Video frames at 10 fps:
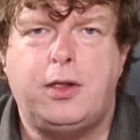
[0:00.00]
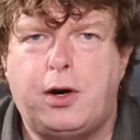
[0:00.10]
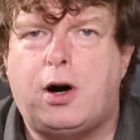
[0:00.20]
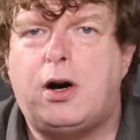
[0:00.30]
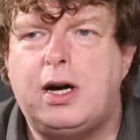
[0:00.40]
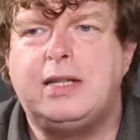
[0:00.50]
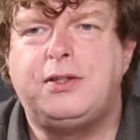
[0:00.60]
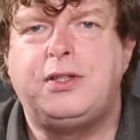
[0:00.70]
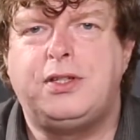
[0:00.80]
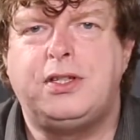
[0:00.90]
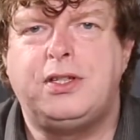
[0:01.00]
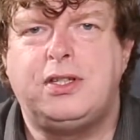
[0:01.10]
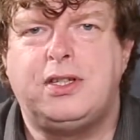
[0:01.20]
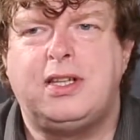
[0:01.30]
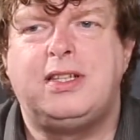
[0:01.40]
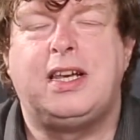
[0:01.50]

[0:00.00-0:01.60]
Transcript: There are instances